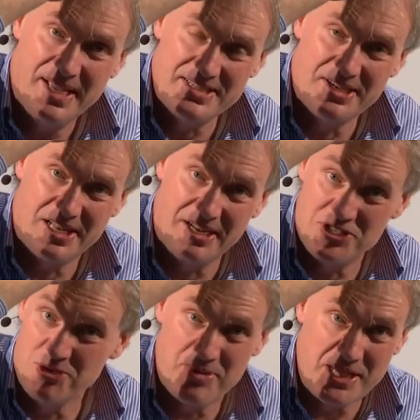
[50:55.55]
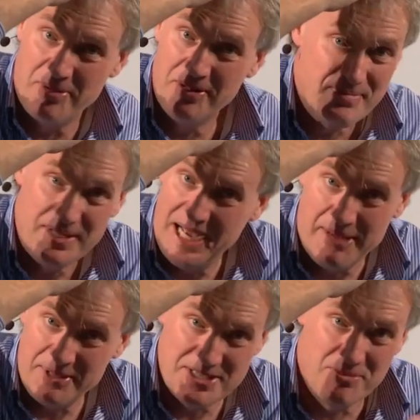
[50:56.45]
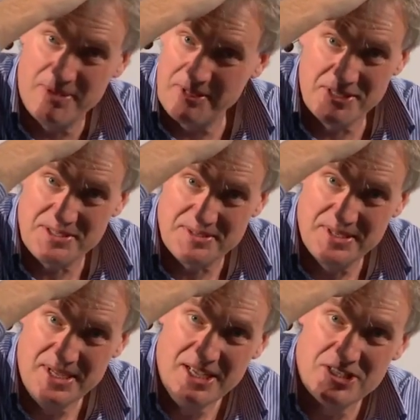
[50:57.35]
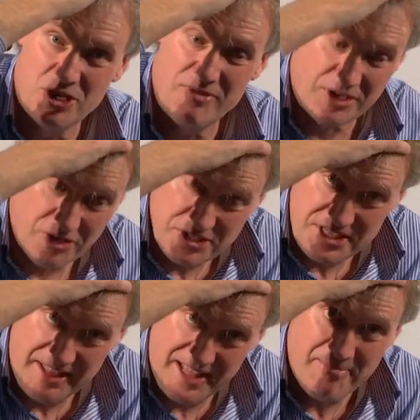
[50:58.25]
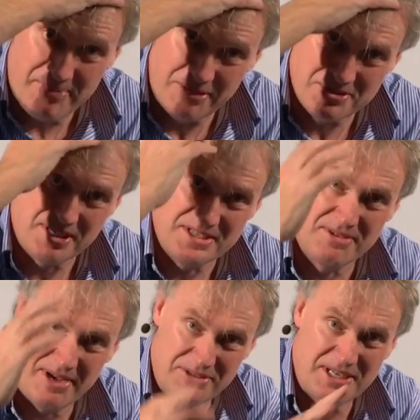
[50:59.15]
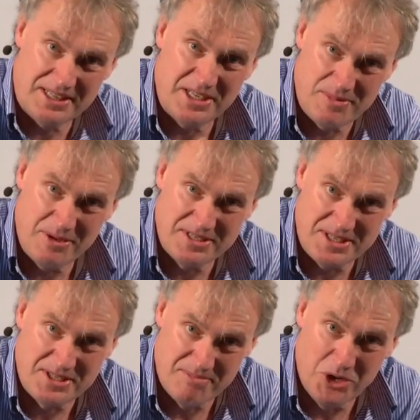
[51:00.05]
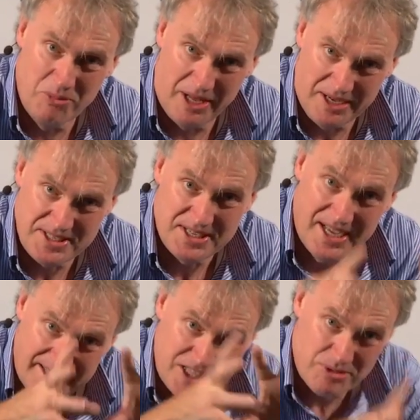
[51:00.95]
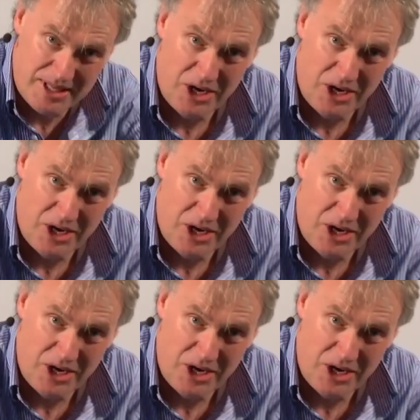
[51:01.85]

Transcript: It's not clear. And some people happens, some people doesn't. So if we could understand that process of how to get the immune system mobilised, that's where